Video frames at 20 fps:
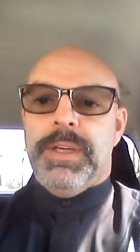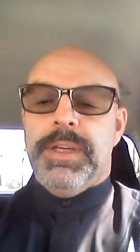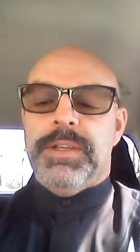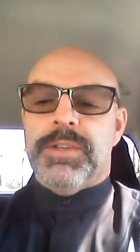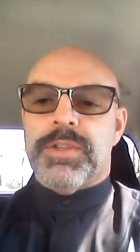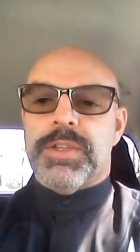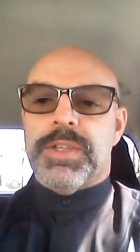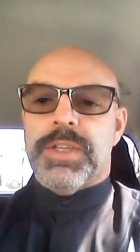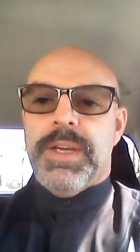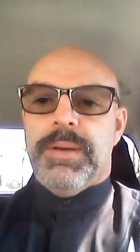
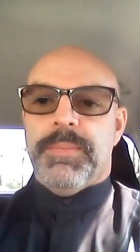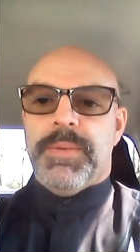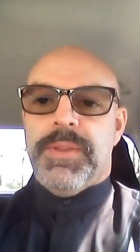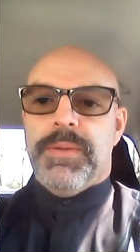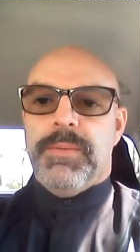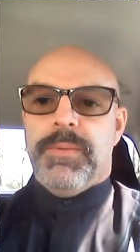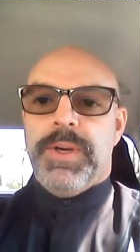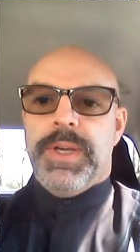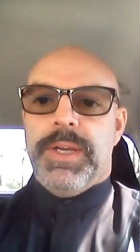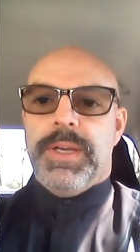Each step
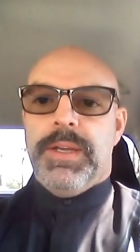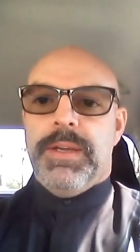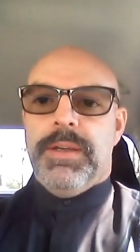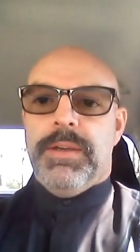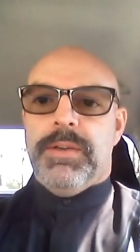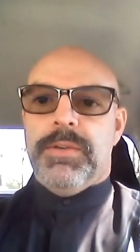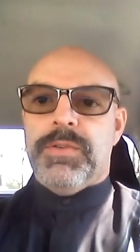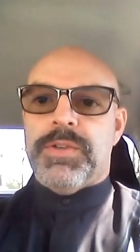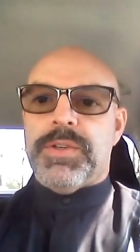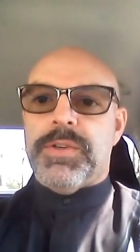of the way,
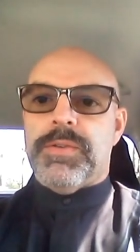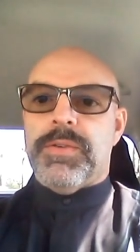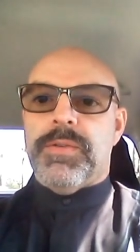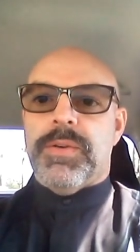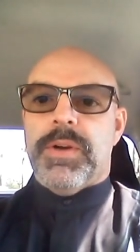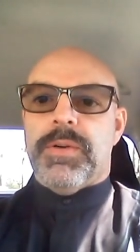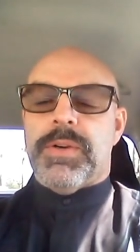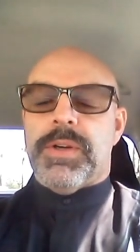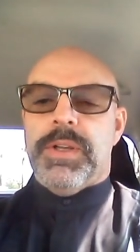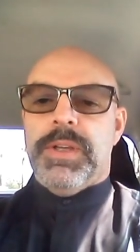you should grow